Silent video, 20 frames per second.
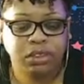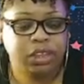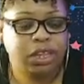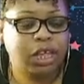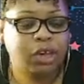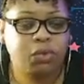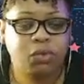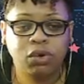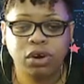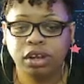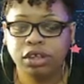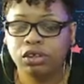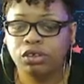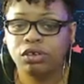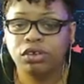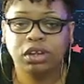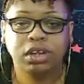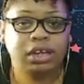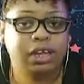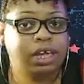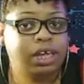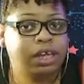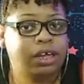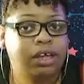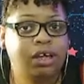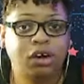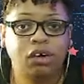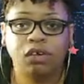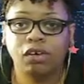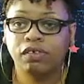They want you to let
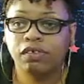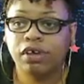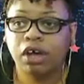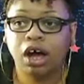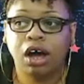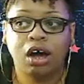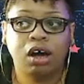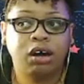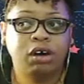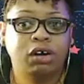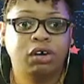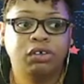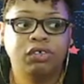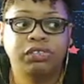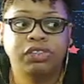go of all